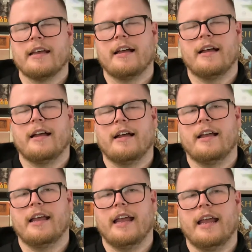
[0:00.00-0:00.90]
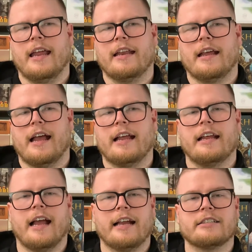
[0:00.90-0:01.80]
and
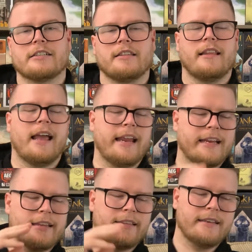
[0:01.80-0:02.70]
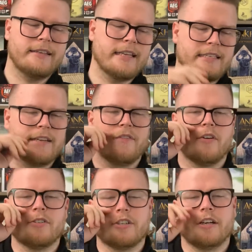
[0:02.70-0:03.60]
I just like the Disney
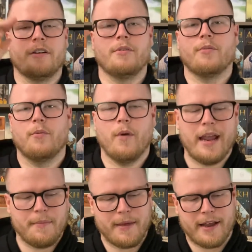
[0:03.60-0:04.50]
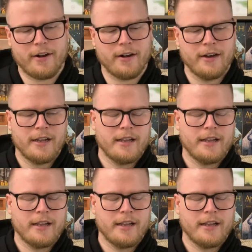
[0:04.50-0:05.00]
version way better.